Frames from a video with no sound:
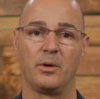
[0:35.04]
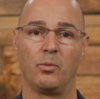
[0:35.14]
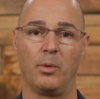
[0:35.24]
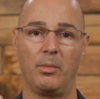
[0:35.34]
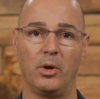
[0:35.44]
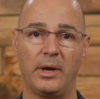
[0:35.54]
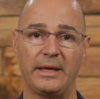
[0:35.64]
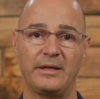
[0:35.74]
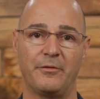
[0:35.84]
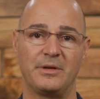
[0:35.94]
When we look
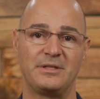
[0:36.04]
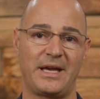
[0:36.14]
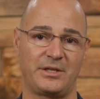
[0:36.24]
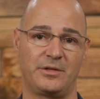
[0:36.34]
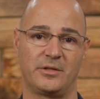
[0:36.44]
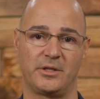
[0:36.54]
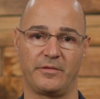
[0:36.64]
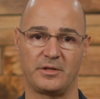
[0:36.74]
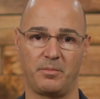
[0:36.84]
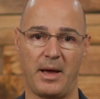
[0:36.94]
at different sections of
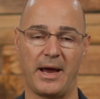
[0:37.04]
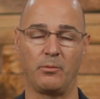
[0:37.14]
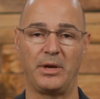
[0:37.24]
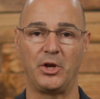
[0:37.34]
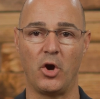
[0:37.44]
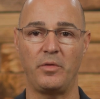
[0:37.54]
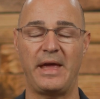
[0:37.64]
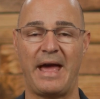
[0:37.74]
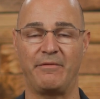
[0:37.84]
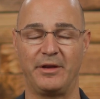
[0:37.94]
the spine, we know
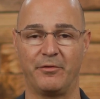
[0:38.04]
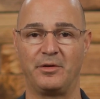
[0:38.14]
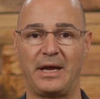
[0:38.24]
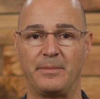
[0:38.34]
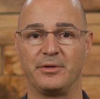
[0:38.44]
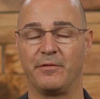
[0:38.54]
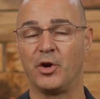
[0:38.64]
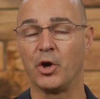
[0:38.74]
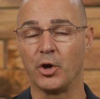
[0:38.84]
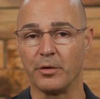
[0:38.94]
they have different types of
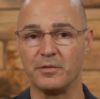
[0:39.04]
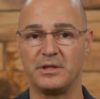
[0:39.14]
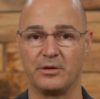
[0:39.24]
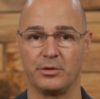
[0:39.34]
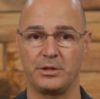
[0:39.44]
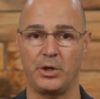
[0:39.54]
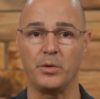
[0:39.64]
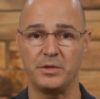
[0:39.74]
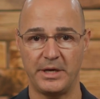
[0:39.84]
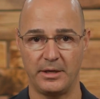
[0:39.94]
curves that are
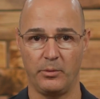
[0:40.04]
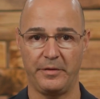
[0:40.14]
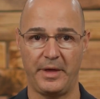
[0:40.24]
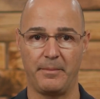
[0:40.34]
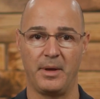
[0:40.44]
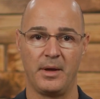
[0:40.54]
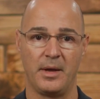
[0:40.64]
associated with them.